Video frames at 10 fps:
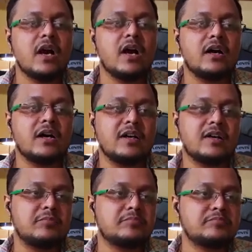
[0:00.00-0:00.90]
uh,
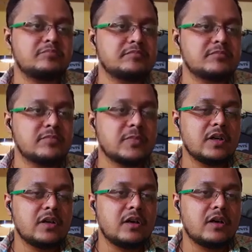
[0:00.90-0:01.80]

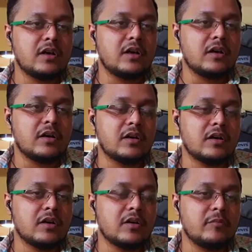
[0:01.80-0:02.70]
uh,
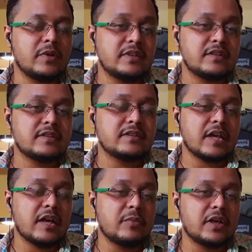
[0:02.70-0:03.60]
businesses
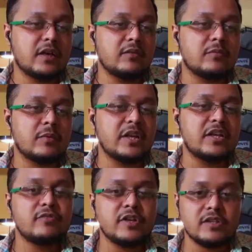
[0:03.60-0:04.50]
can become
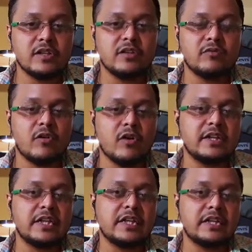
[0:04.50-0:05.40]
beneficial for
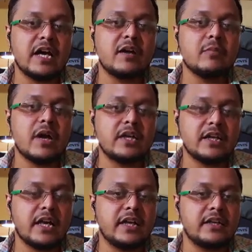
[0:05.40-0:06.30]
the entire
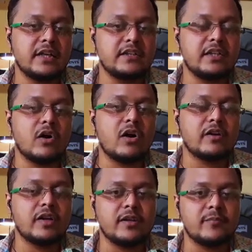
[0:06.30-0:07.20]
mankind in the long
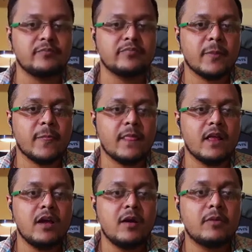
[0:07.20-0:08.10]
run.
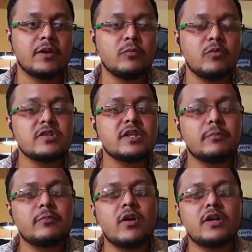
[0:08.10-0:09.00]
But most
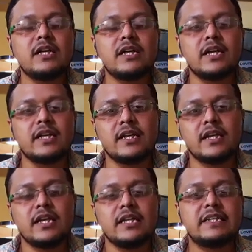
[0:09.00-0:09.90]
importantly,
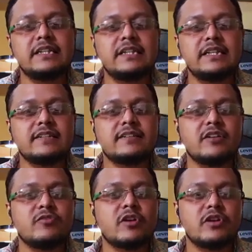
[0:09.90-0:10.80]
these three
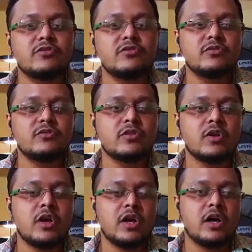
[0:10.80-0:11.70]
virtues
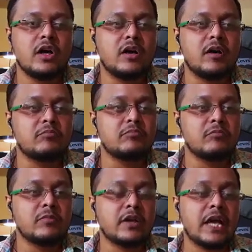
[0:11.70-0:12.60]
uh,
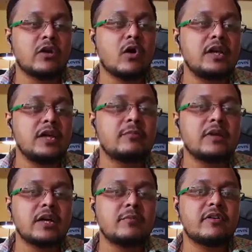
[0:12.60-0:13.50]
can only
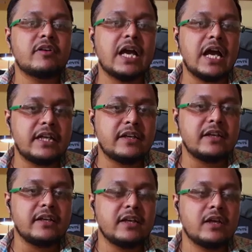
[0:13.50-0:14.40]
become a
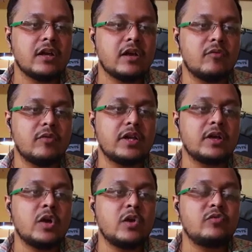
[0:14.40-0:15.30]
reality when
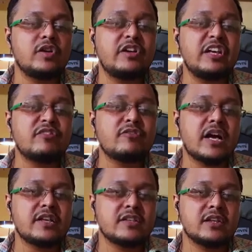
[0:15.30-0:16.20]
we
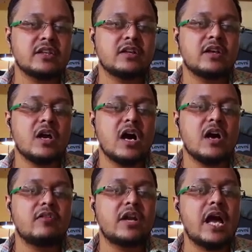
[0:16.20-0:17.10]
refashion
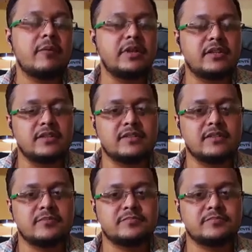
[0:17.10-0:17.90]
our habitus.